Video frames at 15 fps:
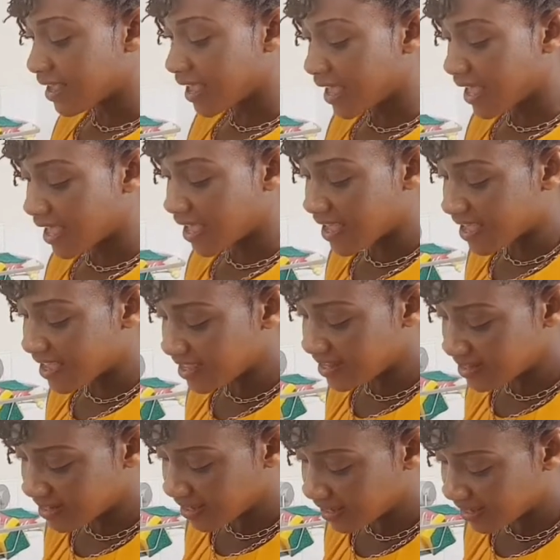and
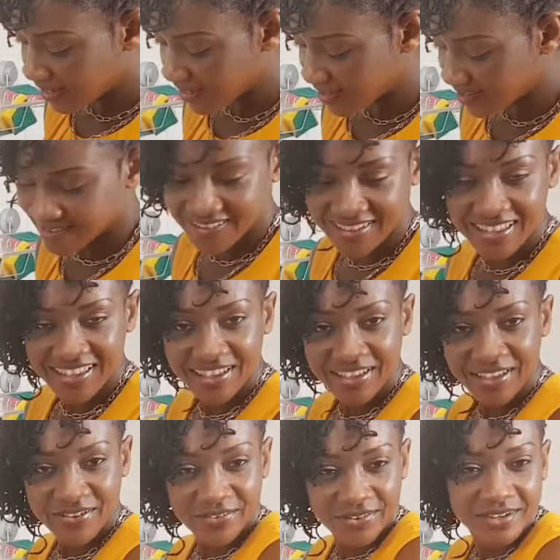I've
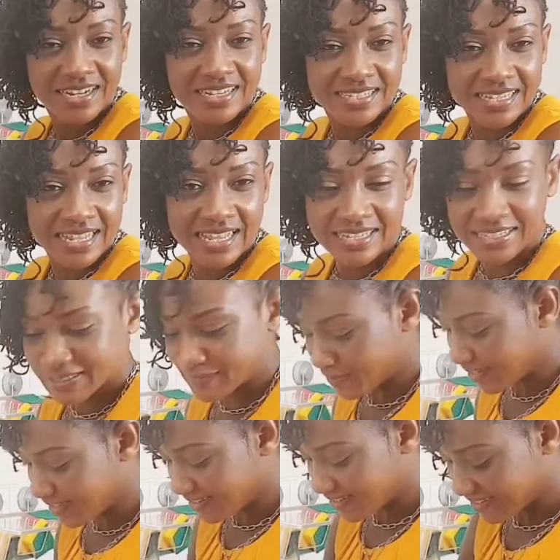got a salad
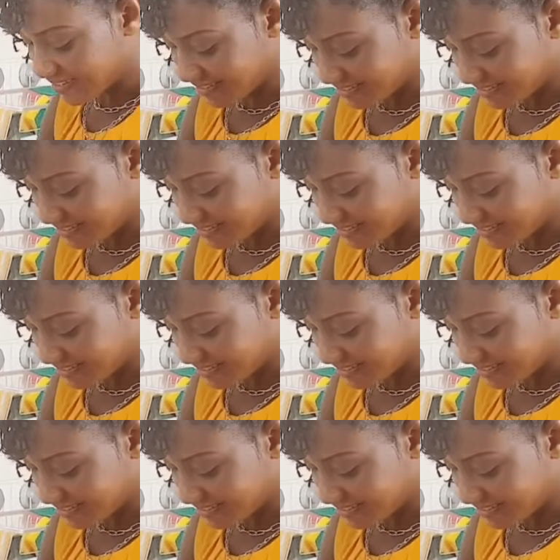spinner.